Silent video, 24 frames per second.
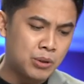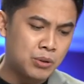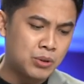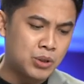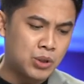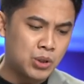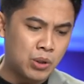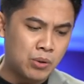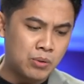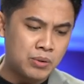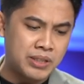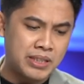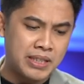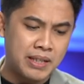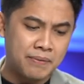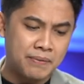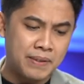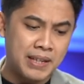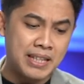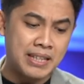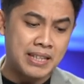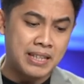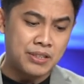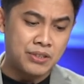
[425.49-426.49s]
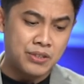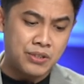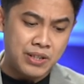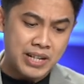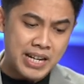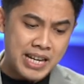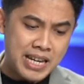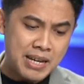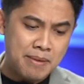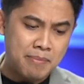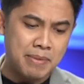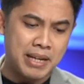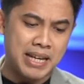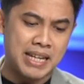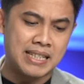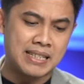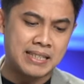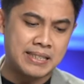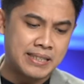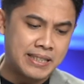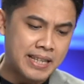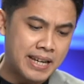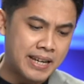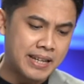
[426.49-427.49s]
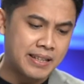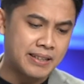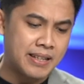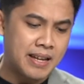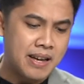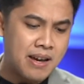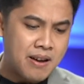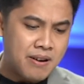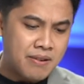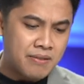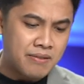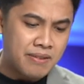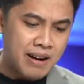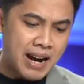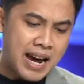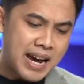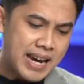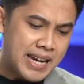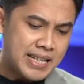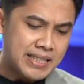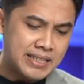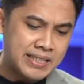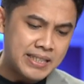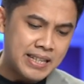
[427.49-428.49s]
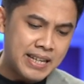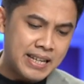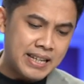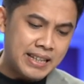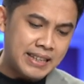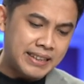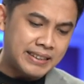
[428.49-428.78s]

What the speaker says: to Joseph in a dream and said, rise,